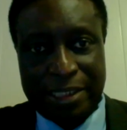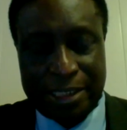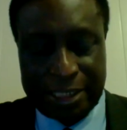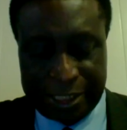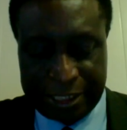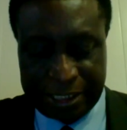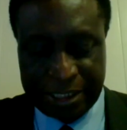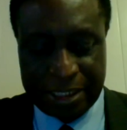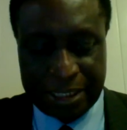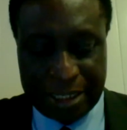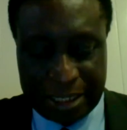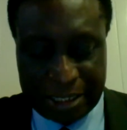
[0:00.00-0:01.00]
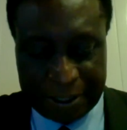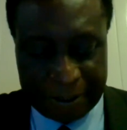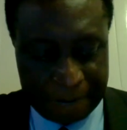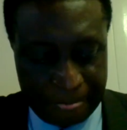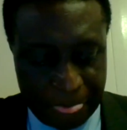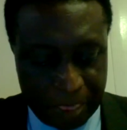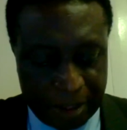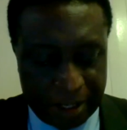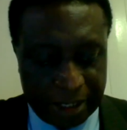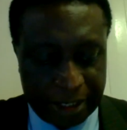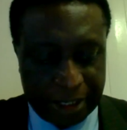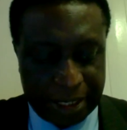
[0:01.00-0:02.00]
the
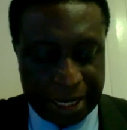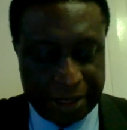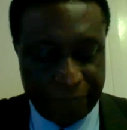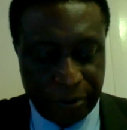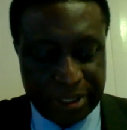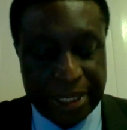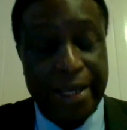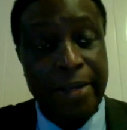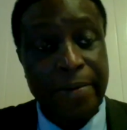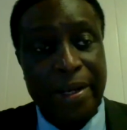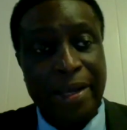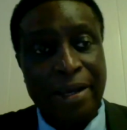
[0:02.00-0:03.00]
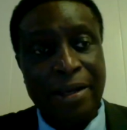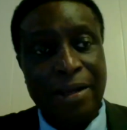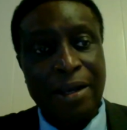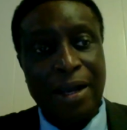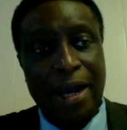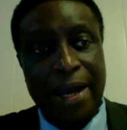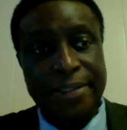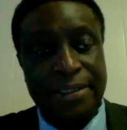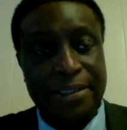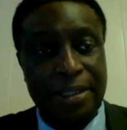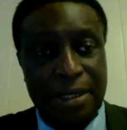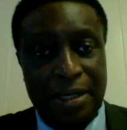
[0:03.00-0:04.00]
California area, and
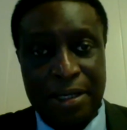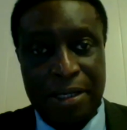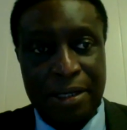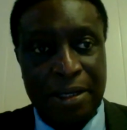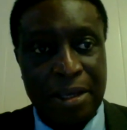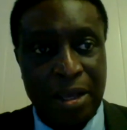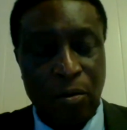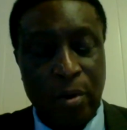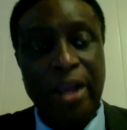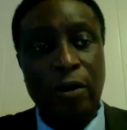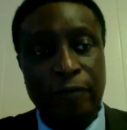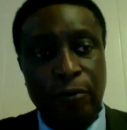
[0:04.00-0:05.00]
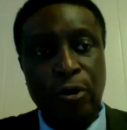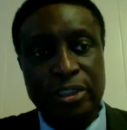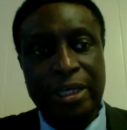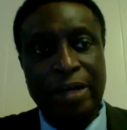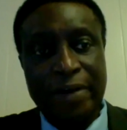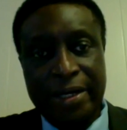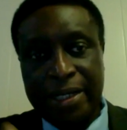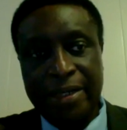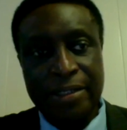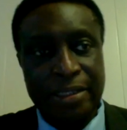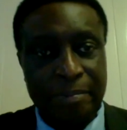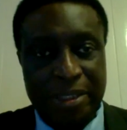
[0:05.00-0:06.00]
well, of course, Harvard
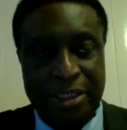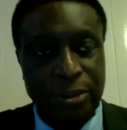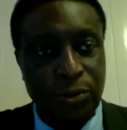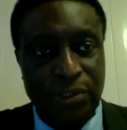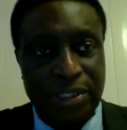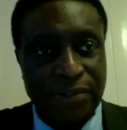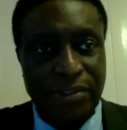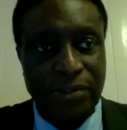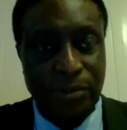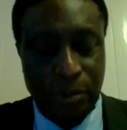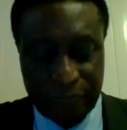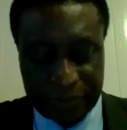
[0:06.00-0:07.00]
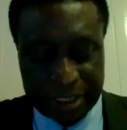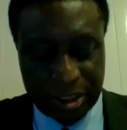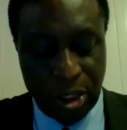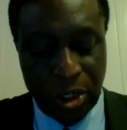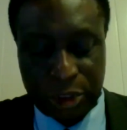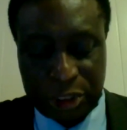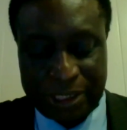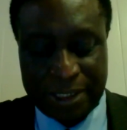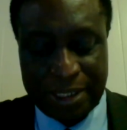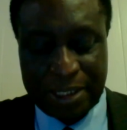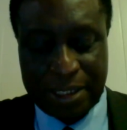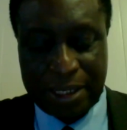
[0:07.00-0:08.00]
and the Massachusetts Institute of Technology.
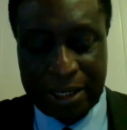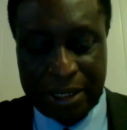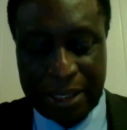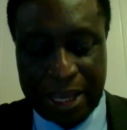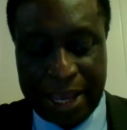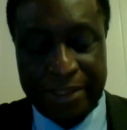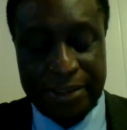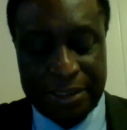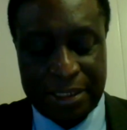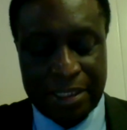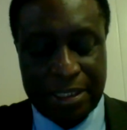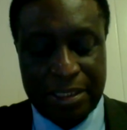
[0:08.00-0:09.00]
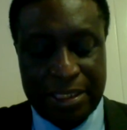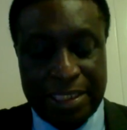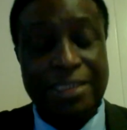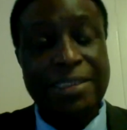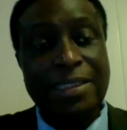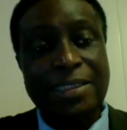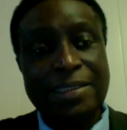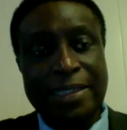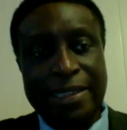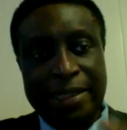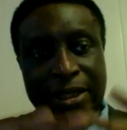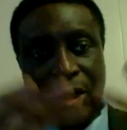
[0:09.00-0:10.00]
And this is
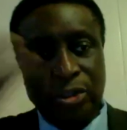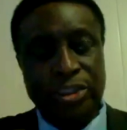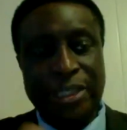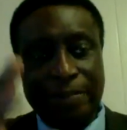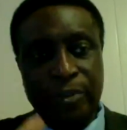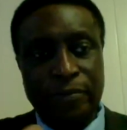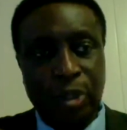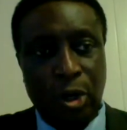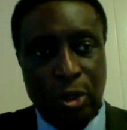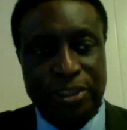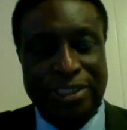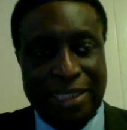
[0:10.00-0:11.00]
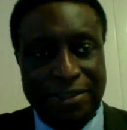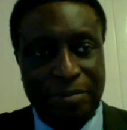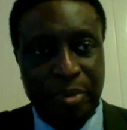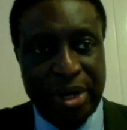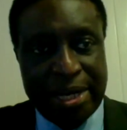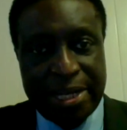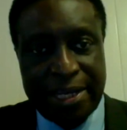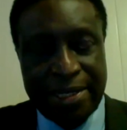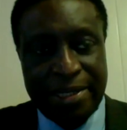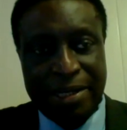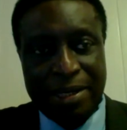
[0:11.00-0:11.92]
the concept of clusters, bringing